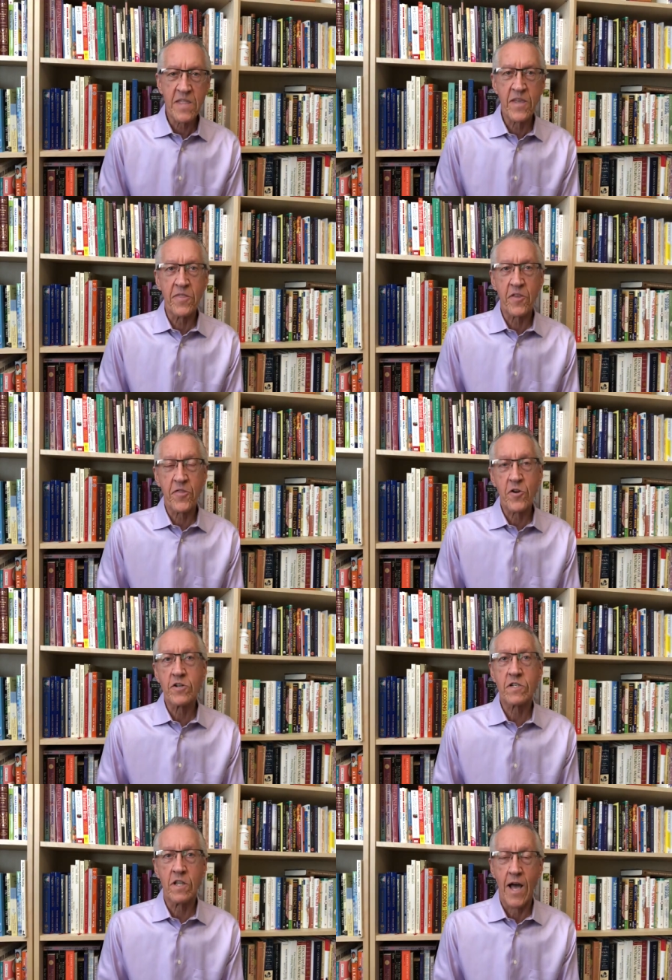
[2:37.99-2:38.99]
And then the
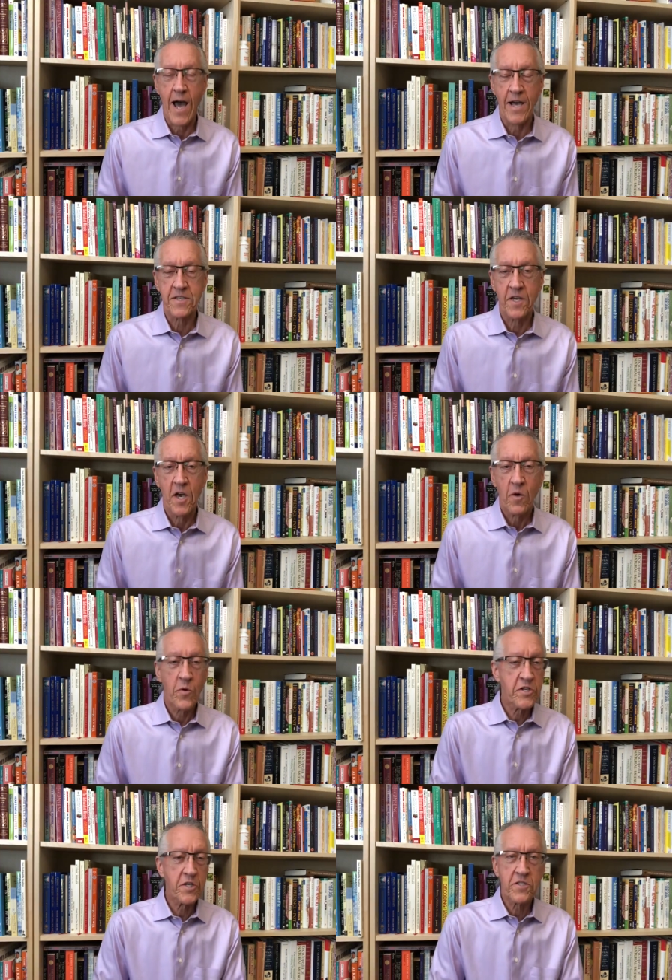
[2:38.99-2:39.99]
third class,
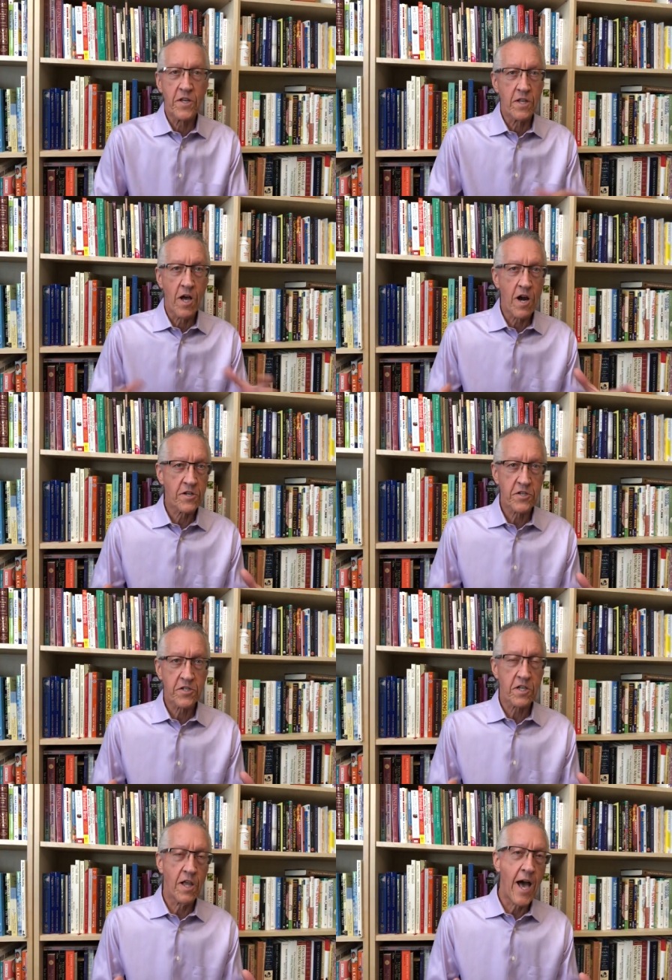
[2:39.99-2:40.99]
which is the
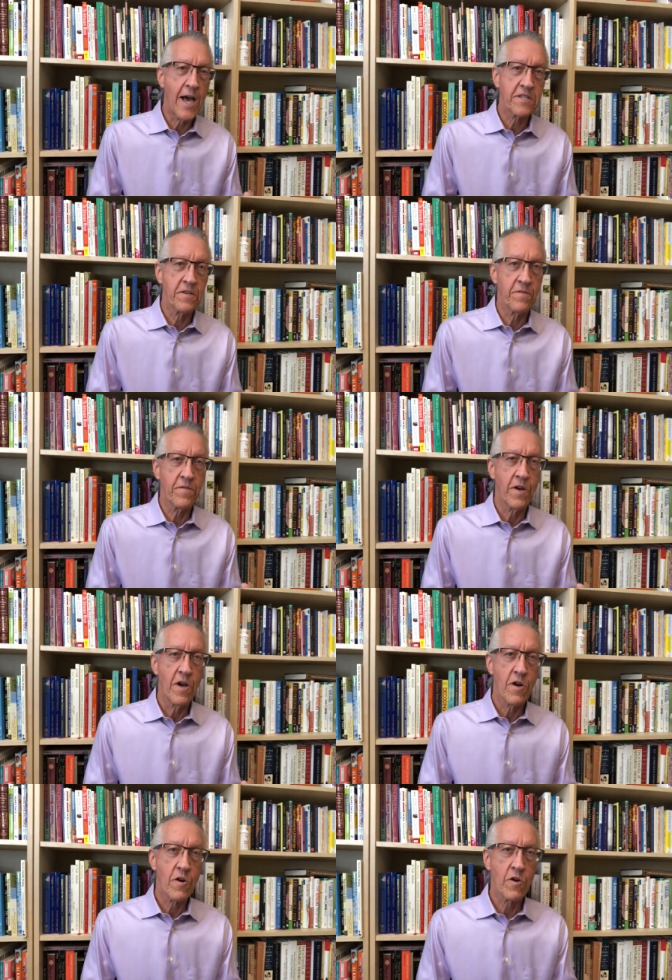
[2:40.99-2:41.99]
largest class of
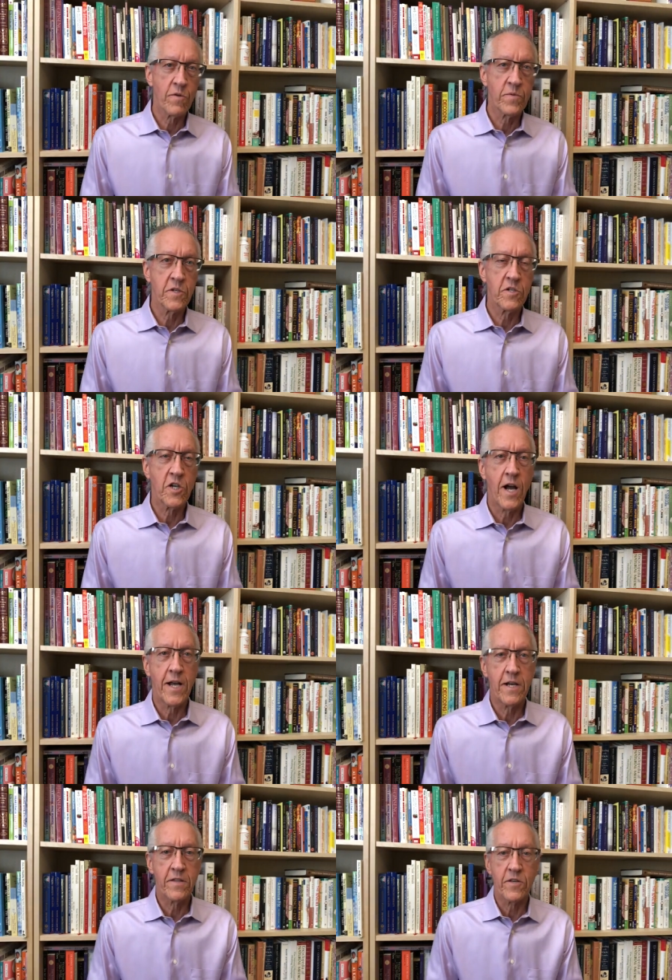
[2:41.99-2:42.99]
herbs in
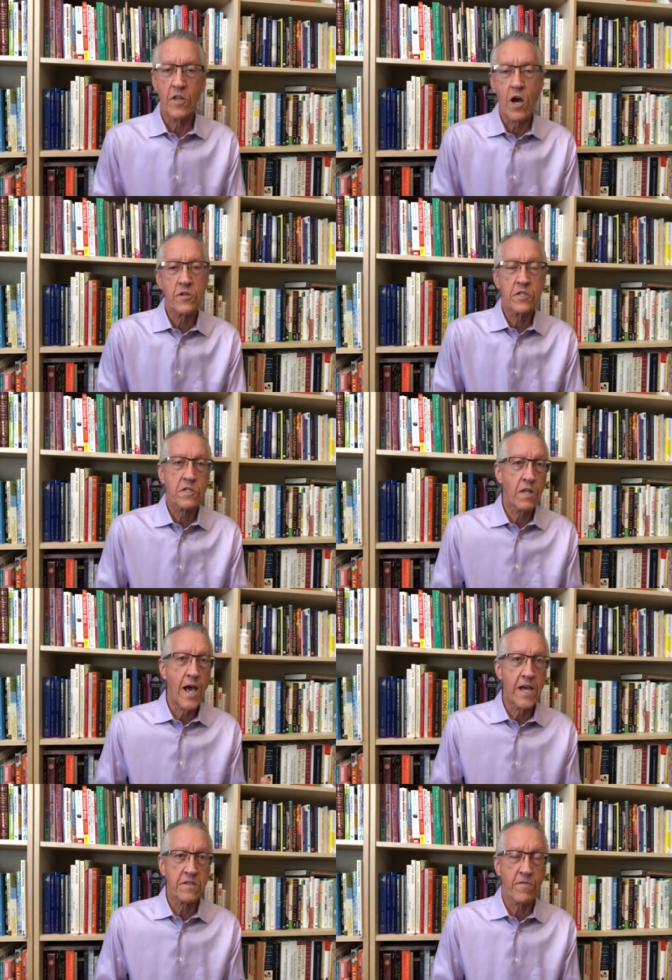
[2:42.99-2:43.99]
China, the largest
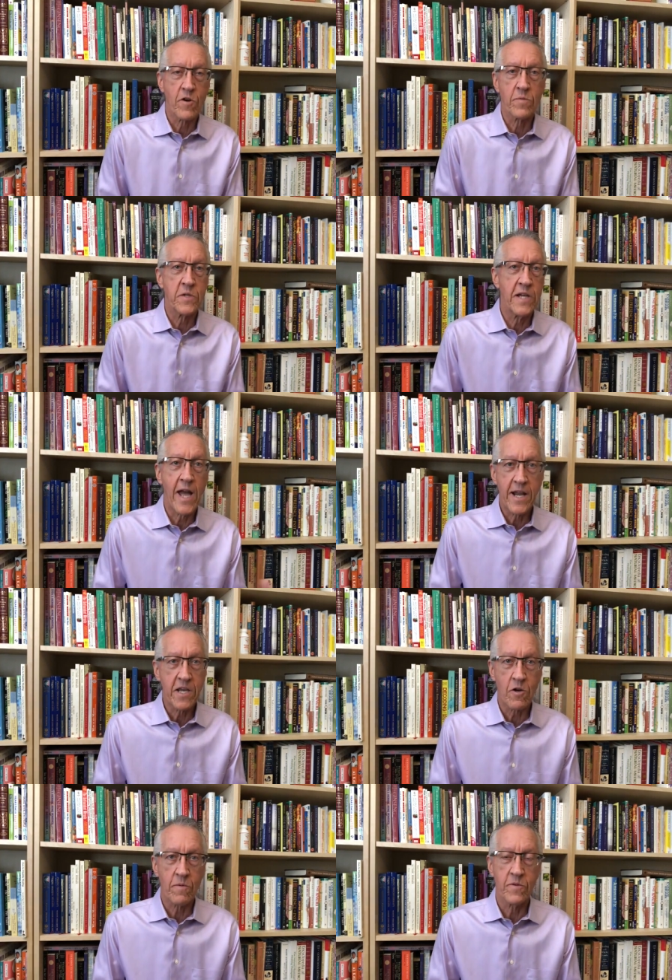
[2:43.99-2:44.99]
class of herbs in
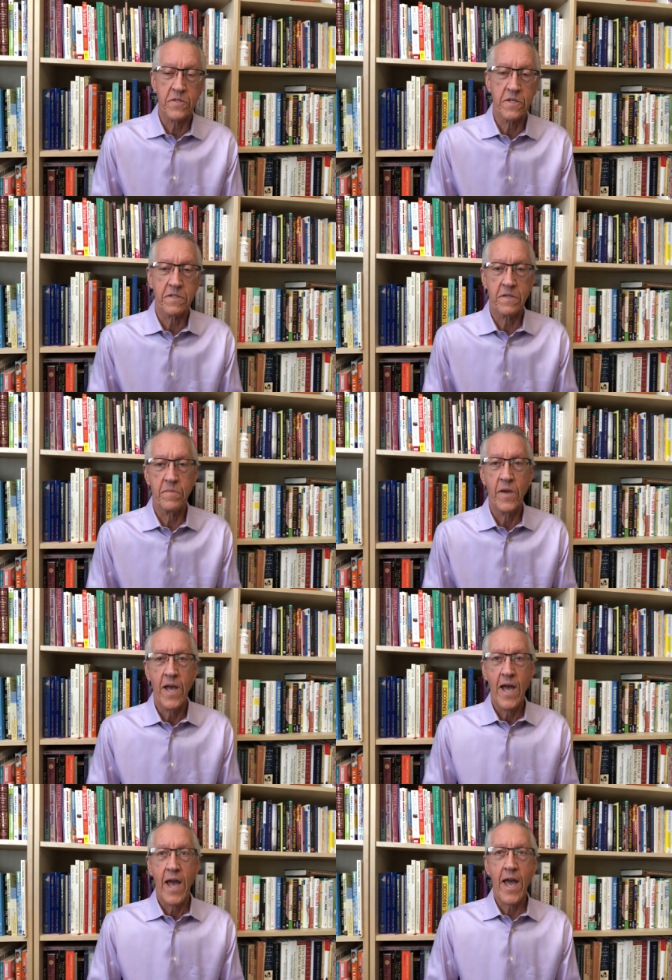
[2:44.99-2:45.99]
any herbal system,
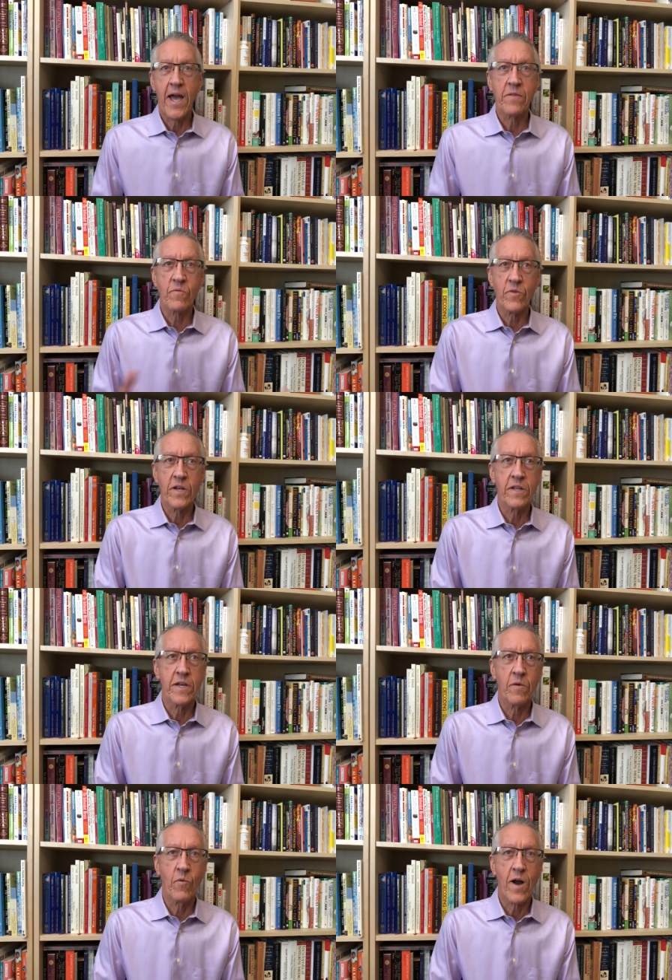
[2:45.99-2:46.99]
and
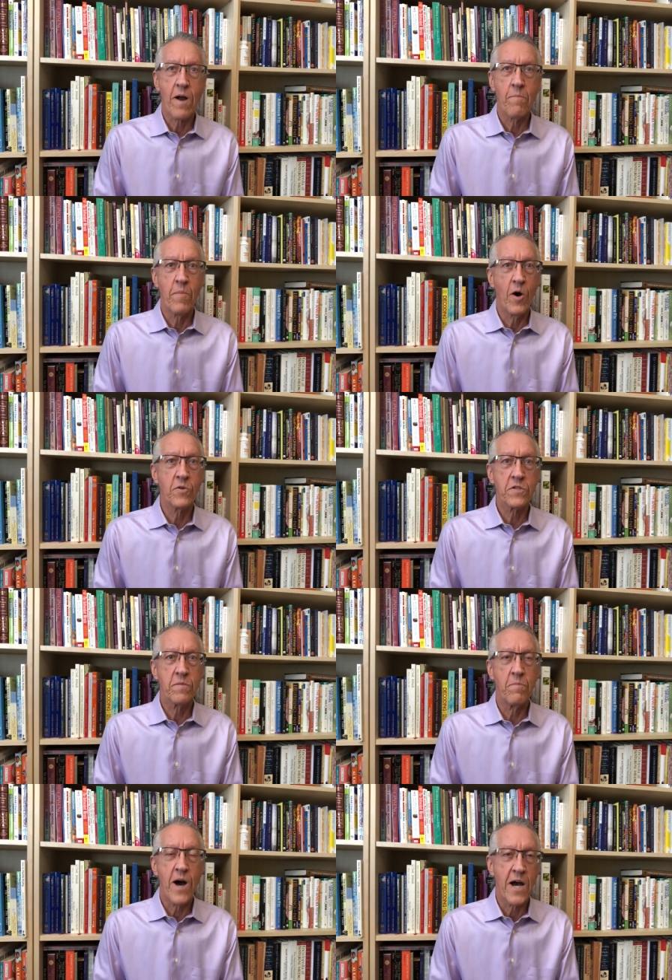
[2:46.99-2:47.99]
really where
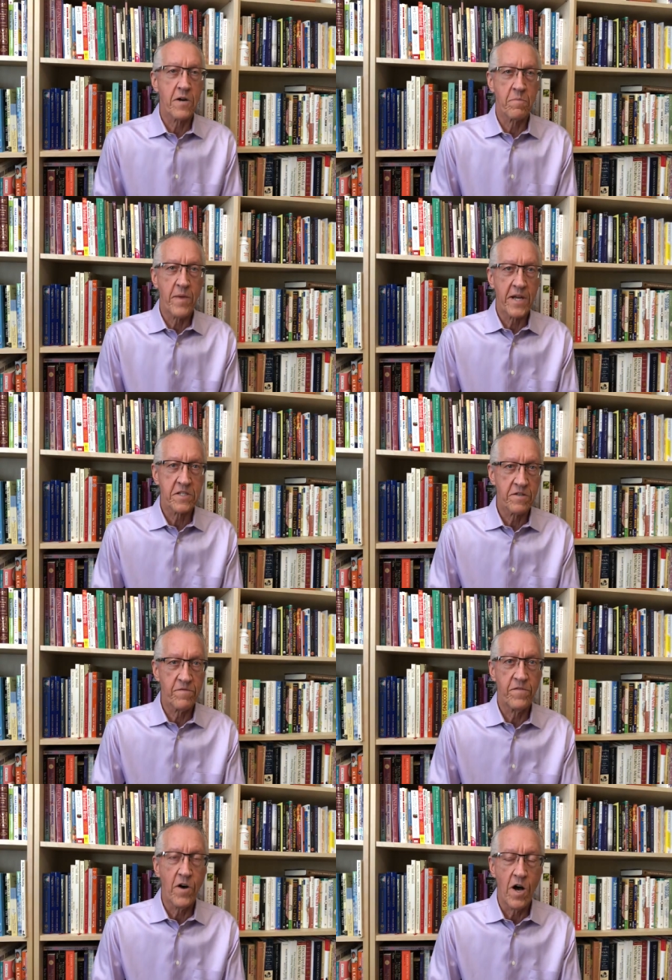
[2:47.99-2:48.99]
most modern
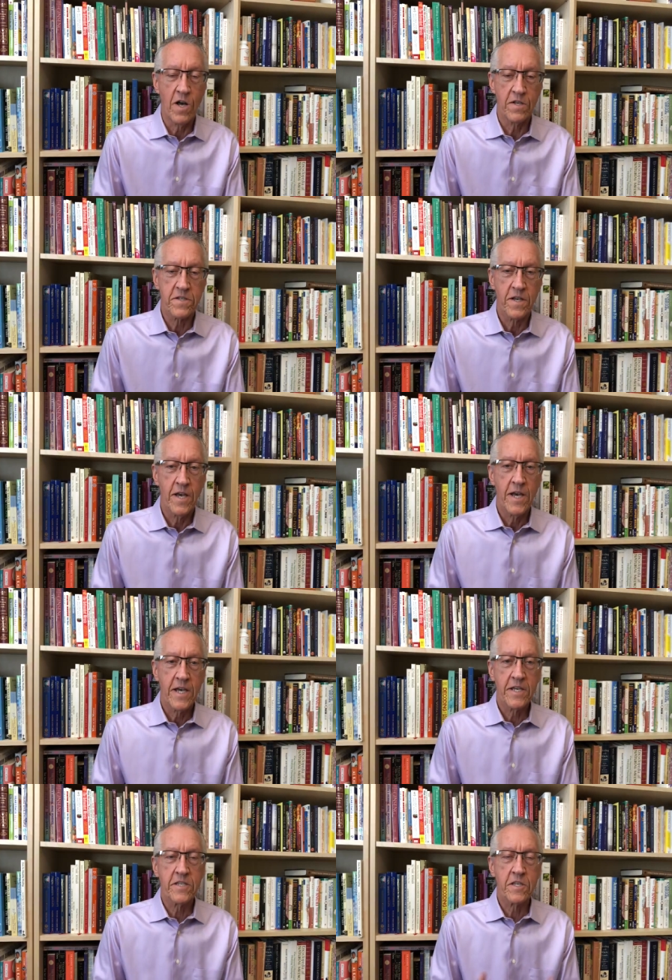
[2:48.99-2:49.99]
medicine falls
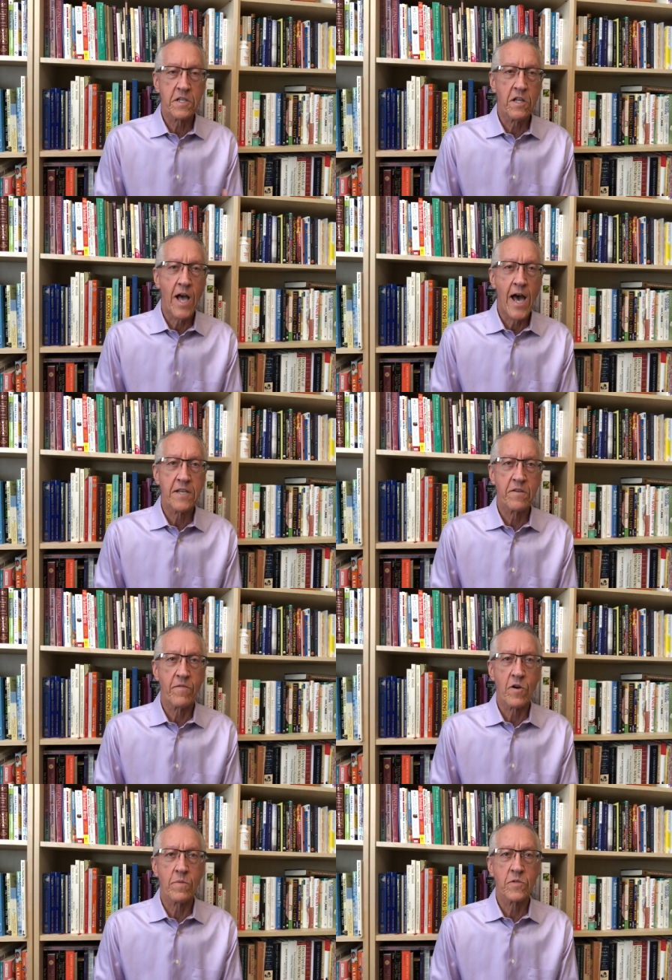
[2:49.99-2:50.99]
is this class
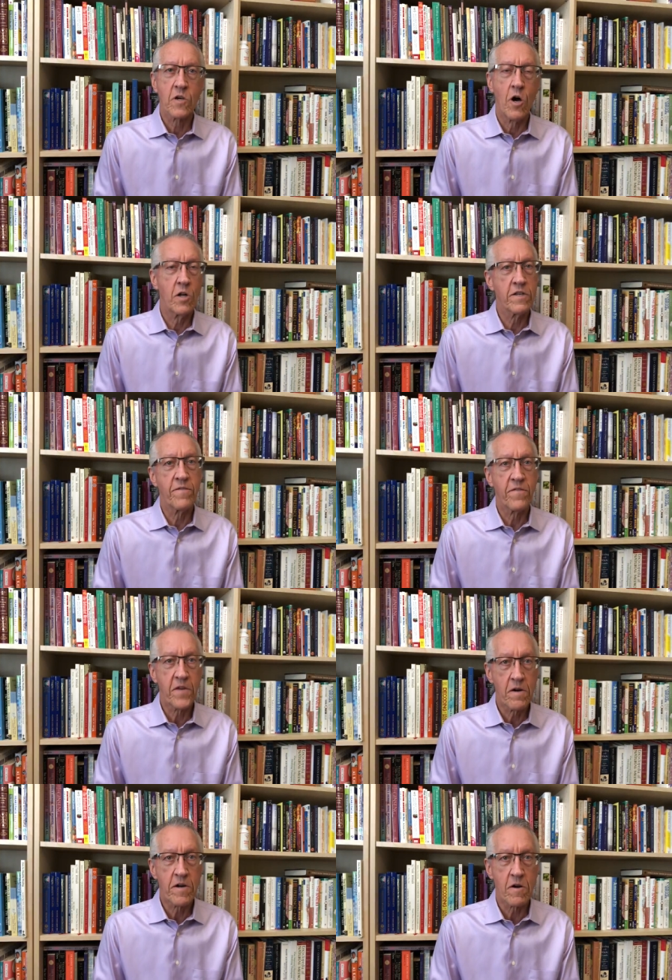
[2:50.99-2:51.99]
of herbs called
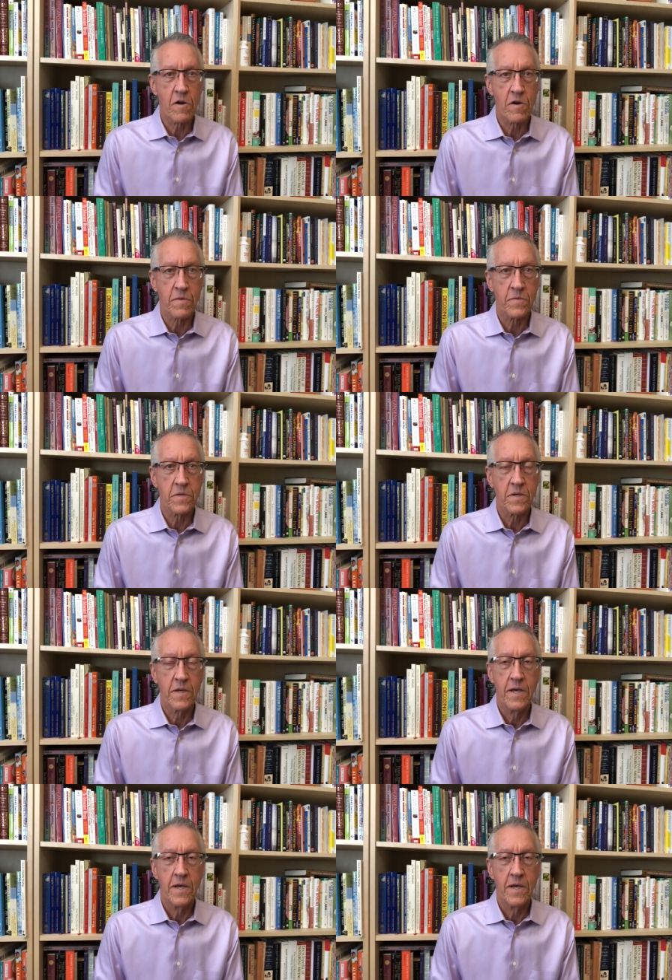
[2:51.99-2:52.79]
inferior herbs.